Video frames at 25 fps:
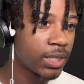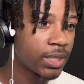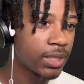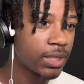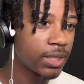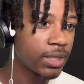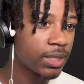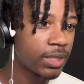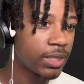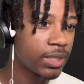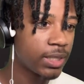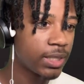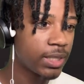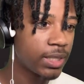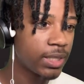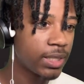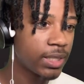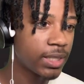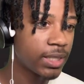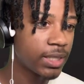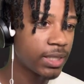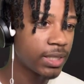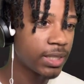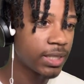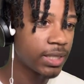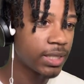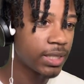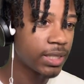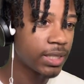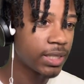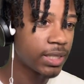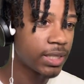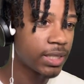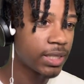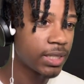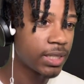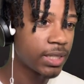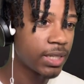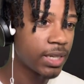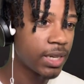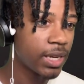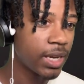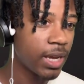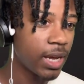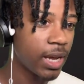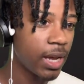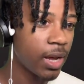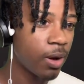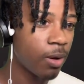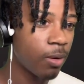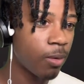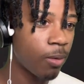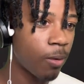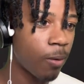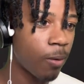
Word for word: six zero.